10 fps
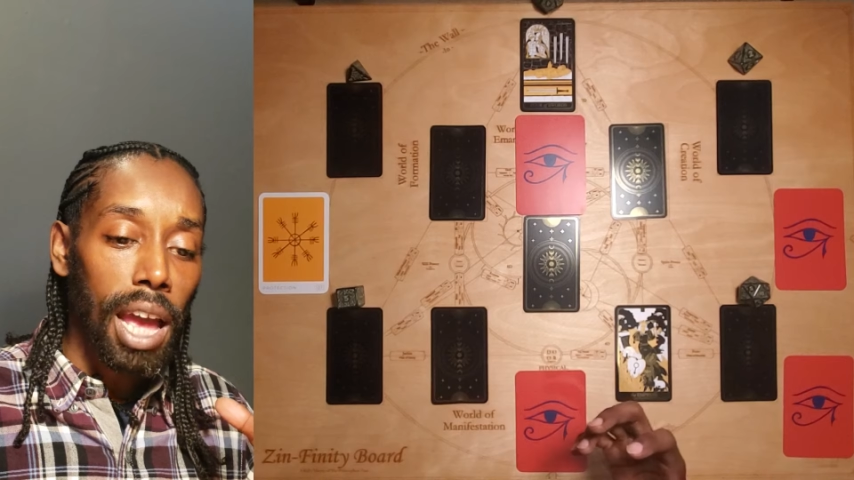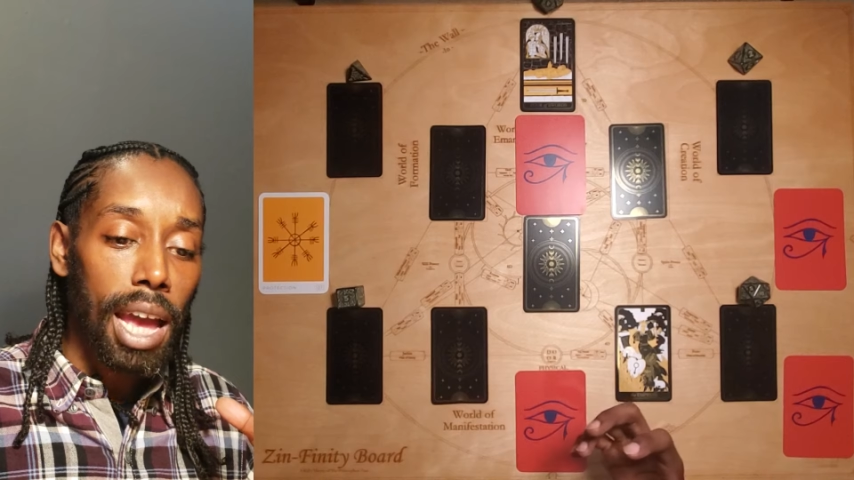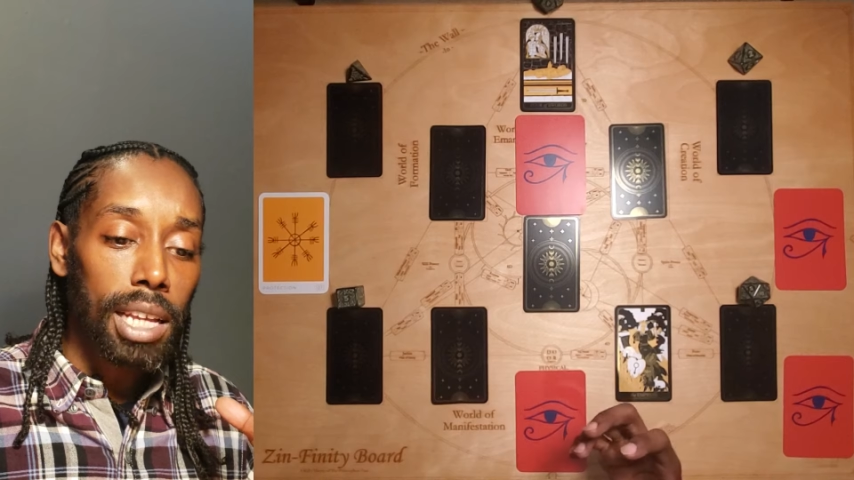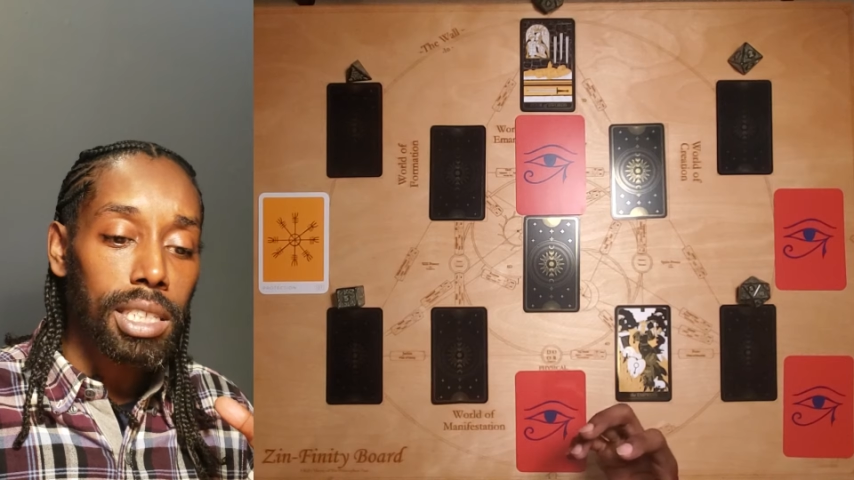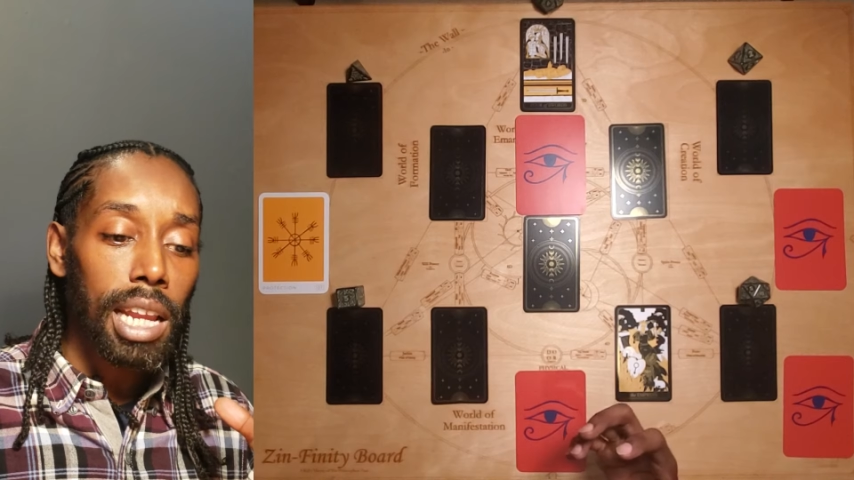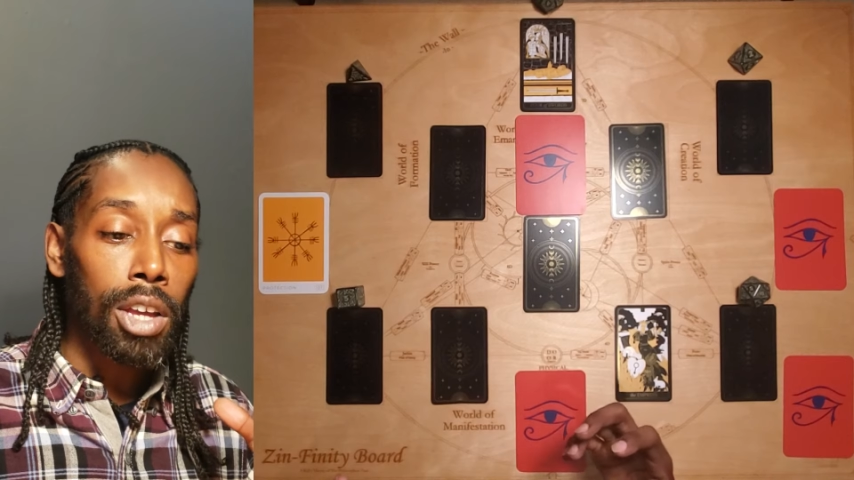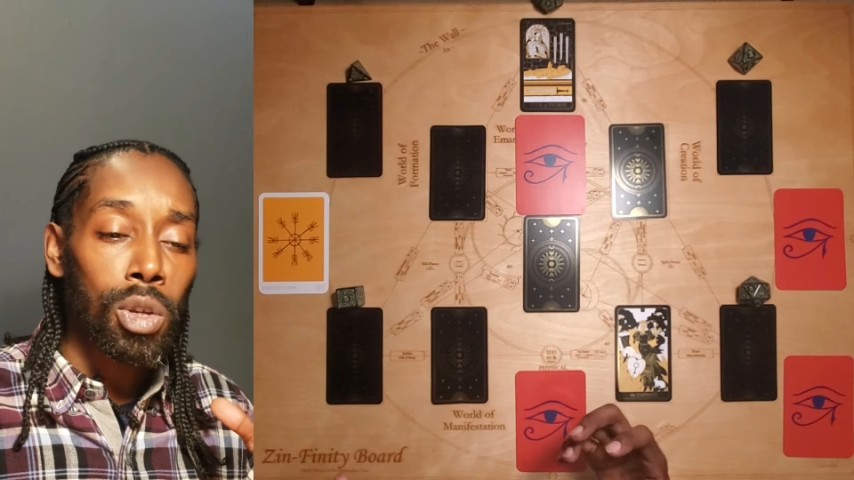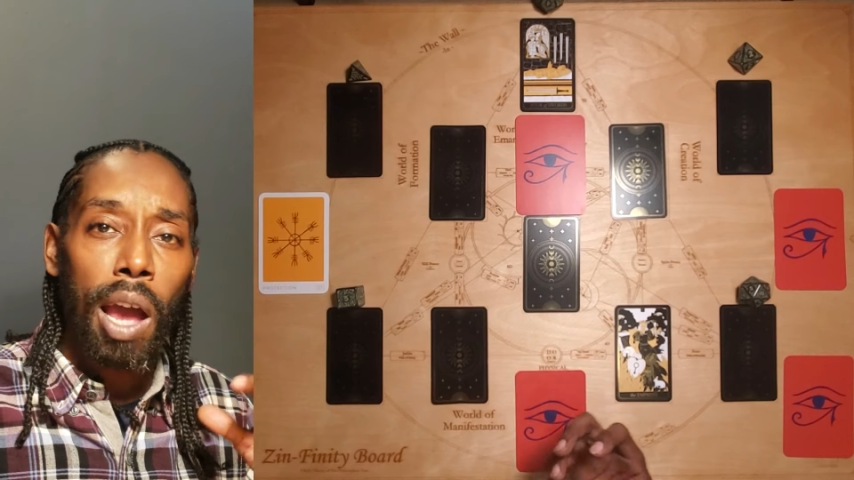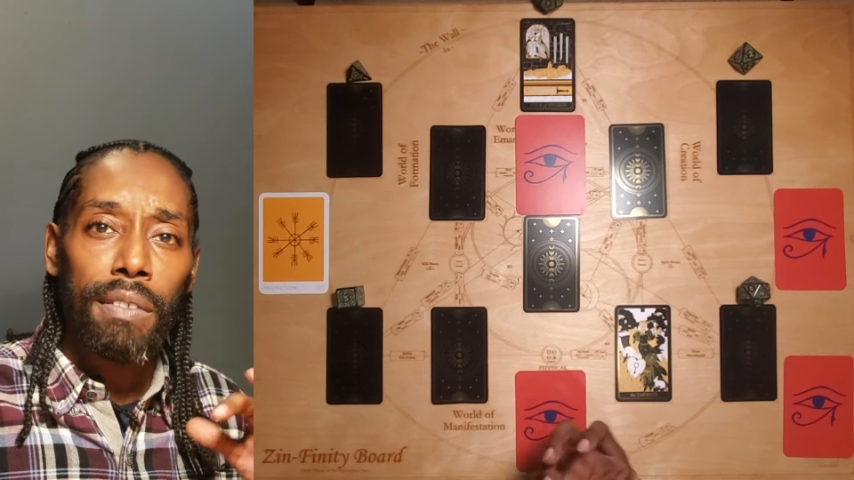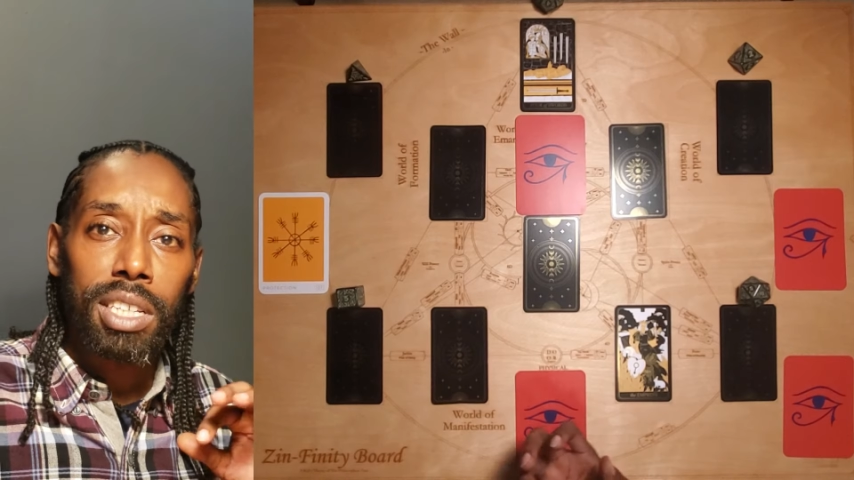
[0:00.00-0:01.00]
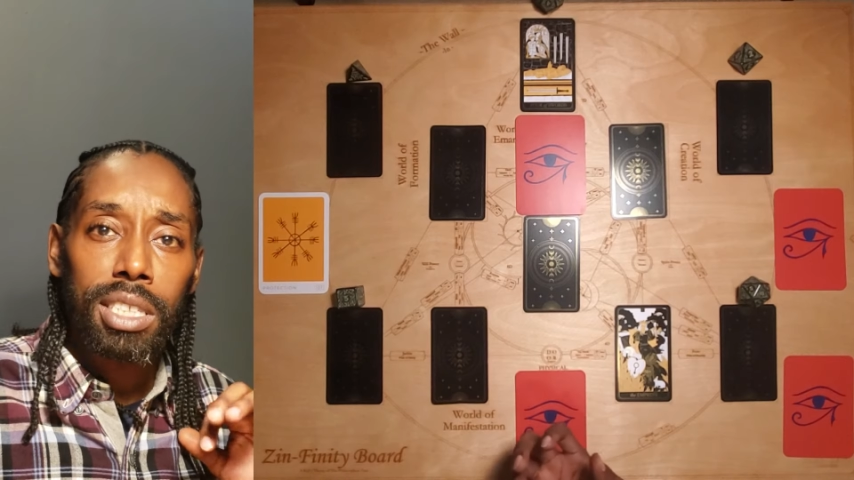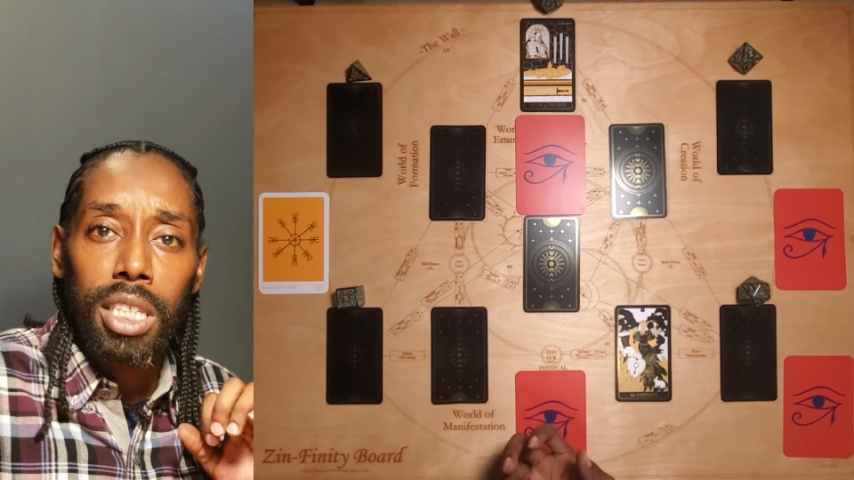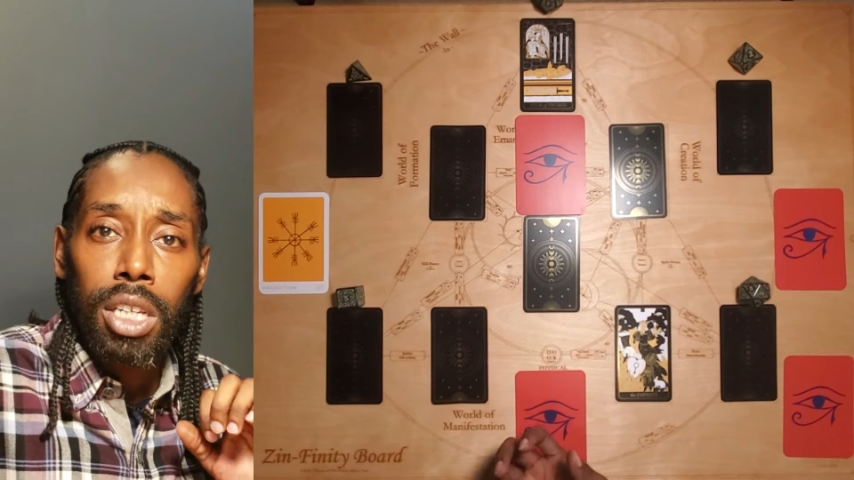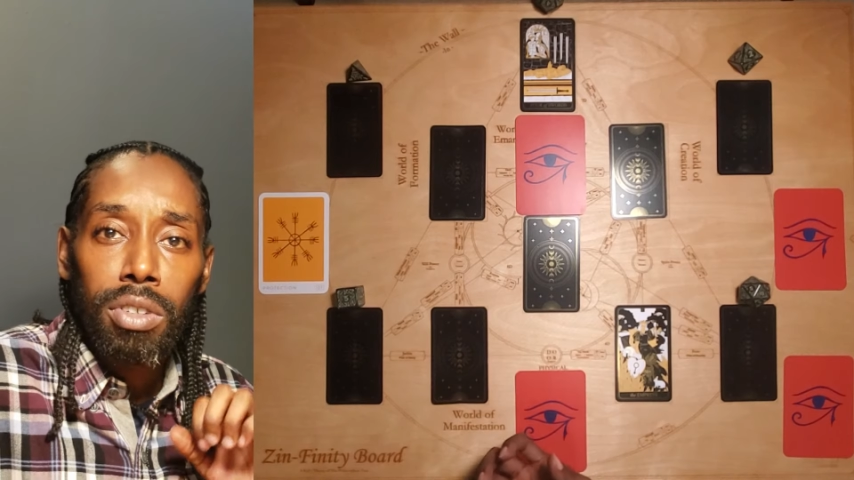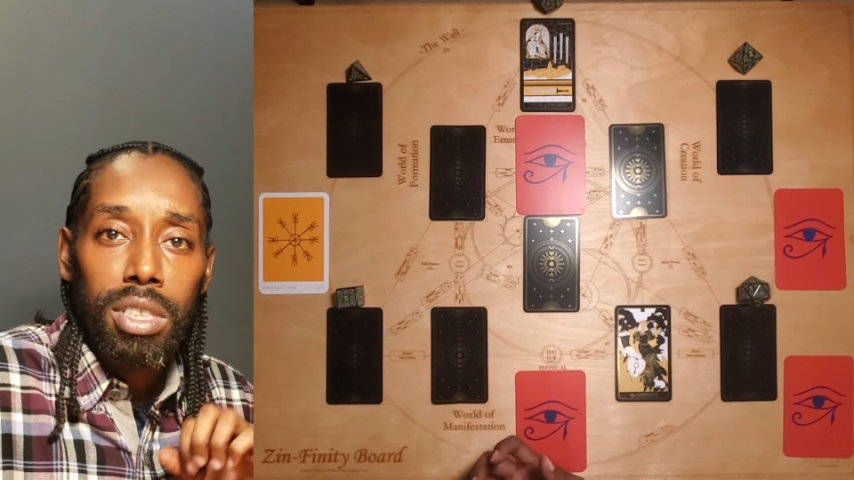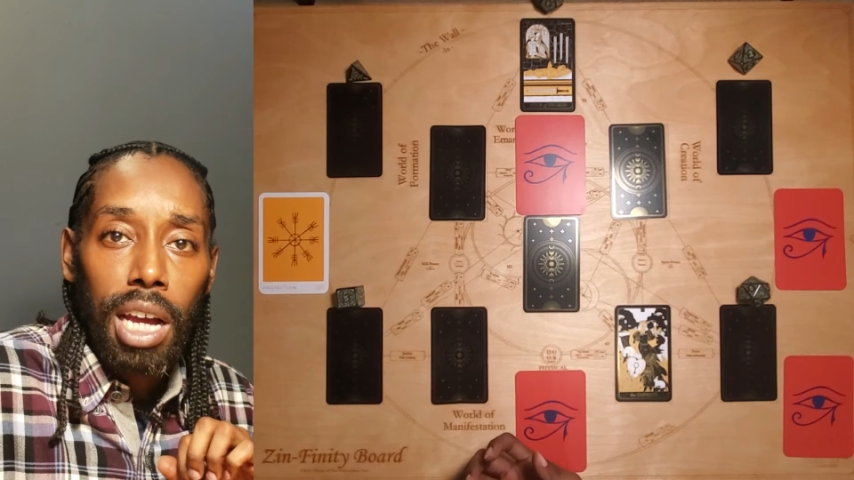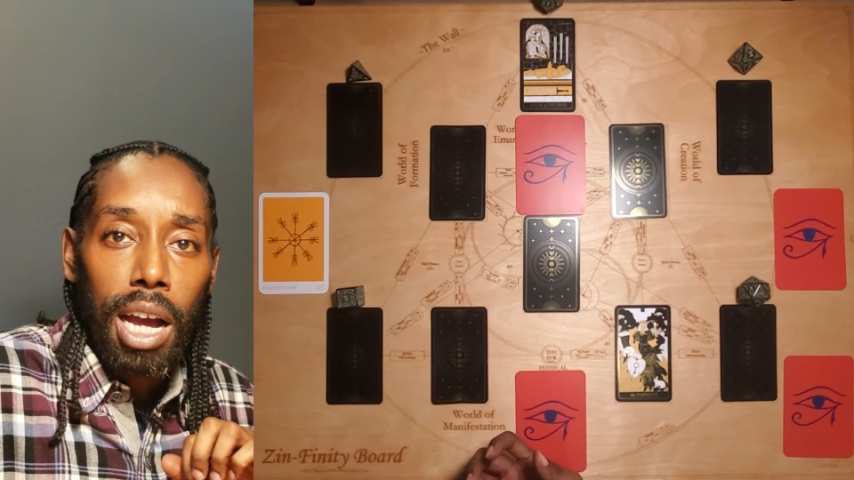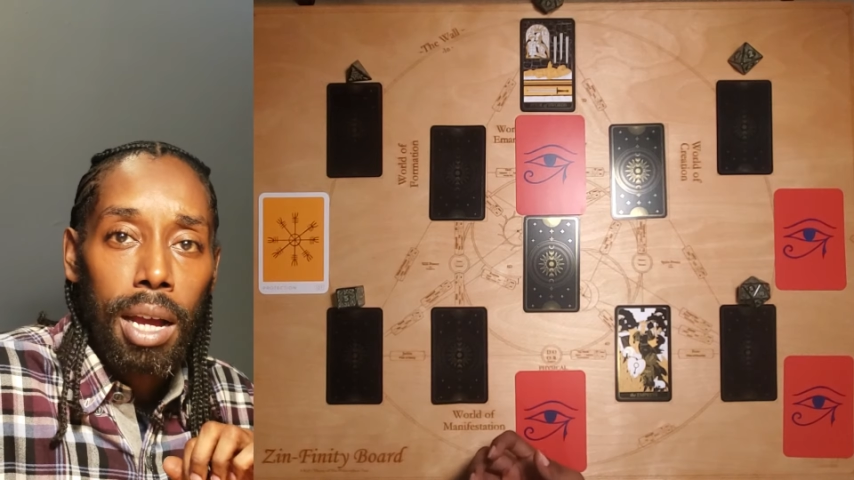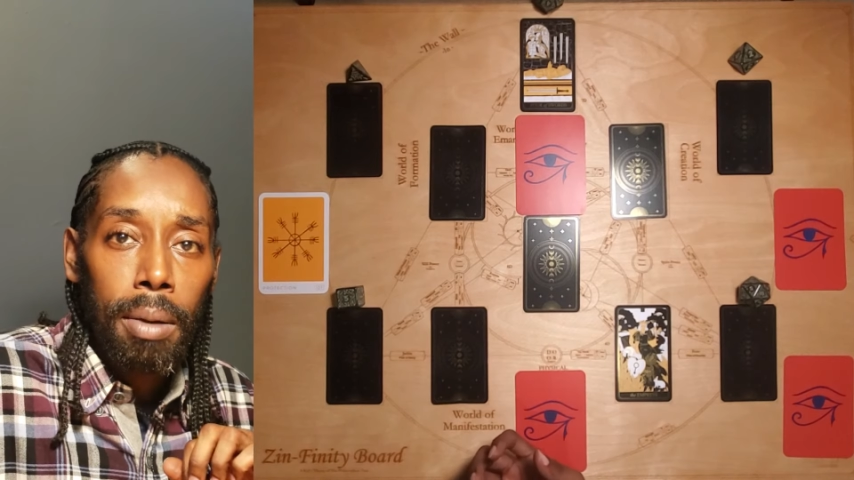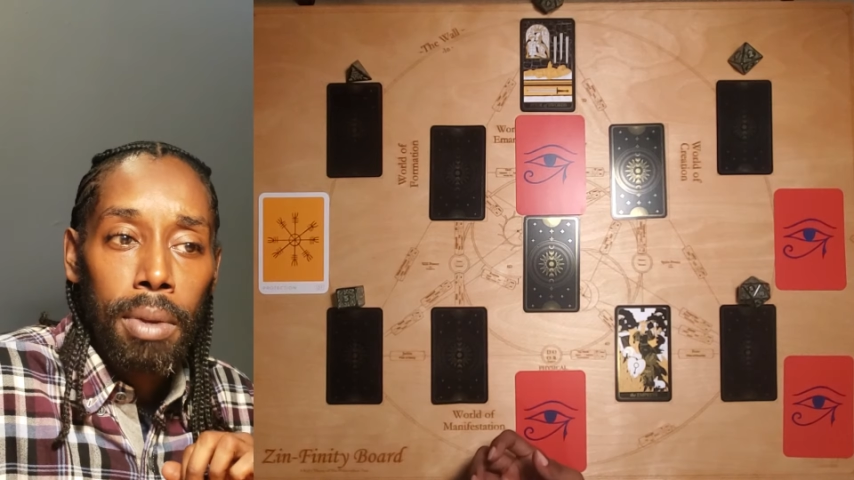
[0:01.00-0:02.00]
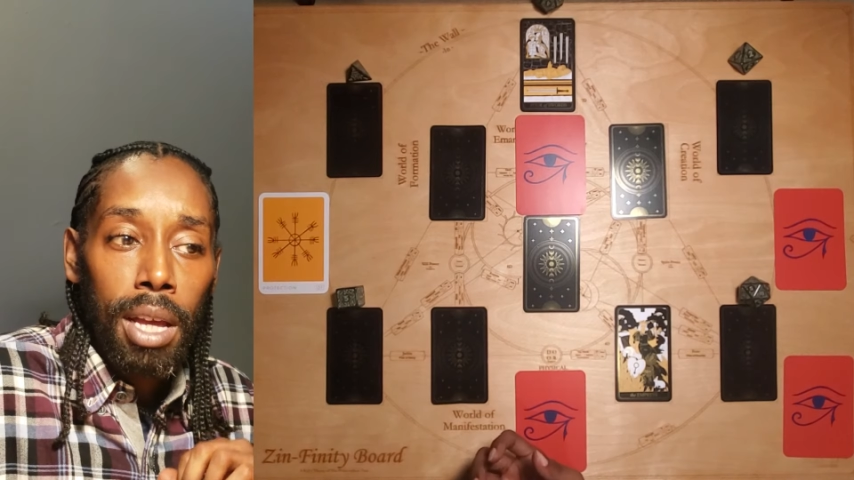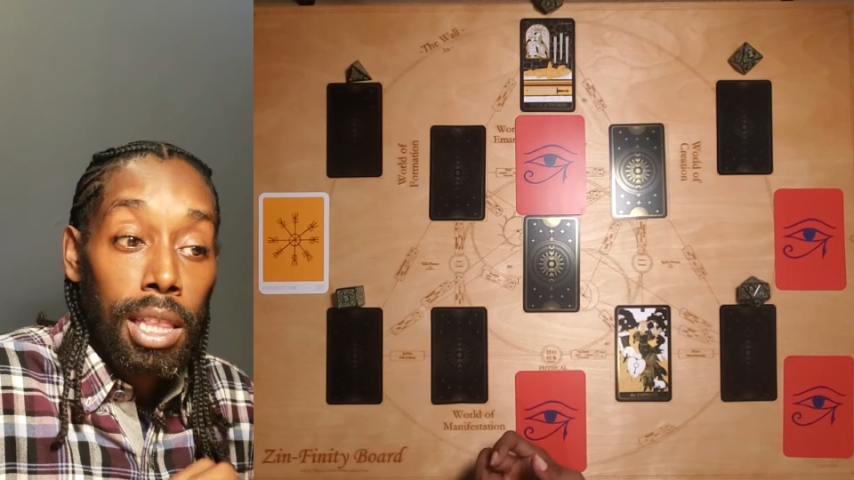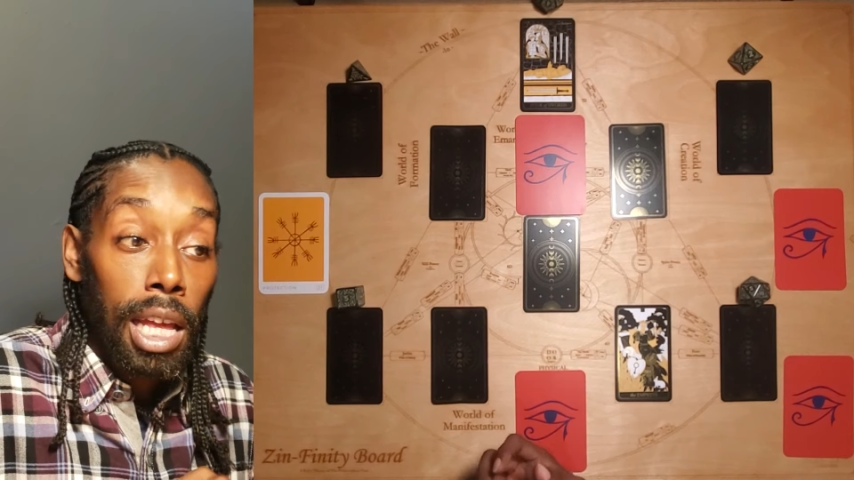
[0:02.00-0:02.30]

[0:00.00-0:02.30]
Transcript: as now you have this secret time